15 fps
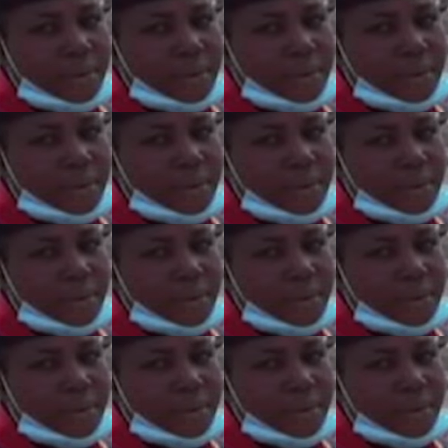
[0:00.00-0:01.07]

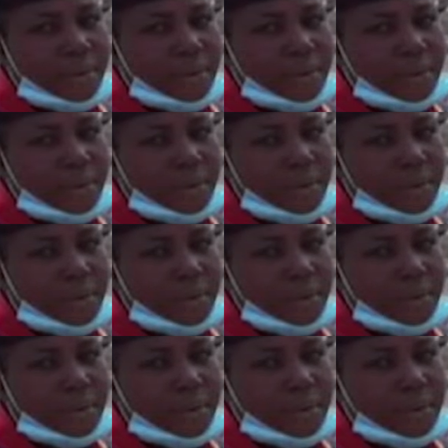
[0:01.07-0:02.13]

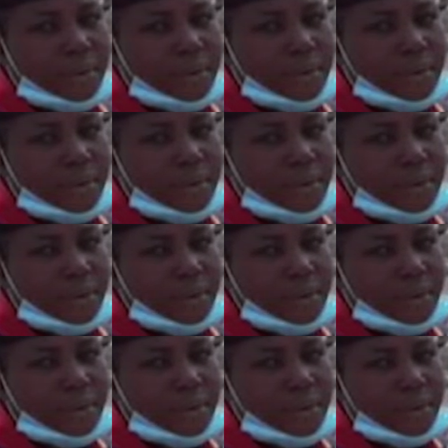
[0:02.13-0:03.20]

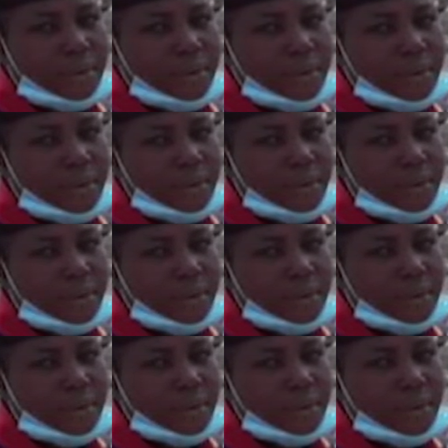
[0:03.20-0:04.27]

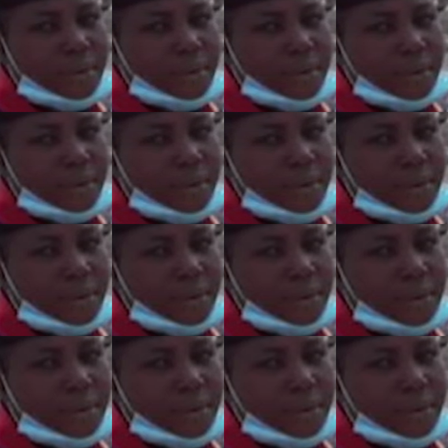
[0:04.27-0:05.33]

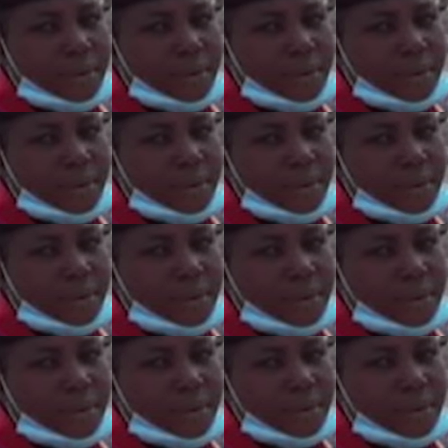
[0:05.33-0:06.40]

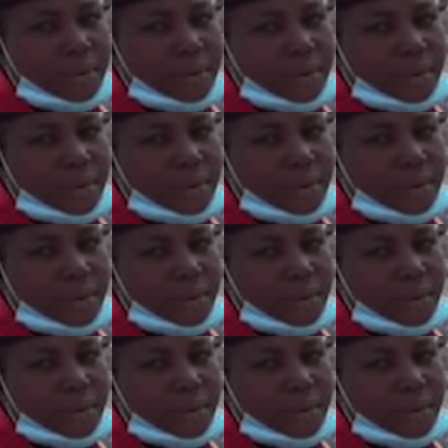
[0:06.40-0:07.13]
This person isn't speaking.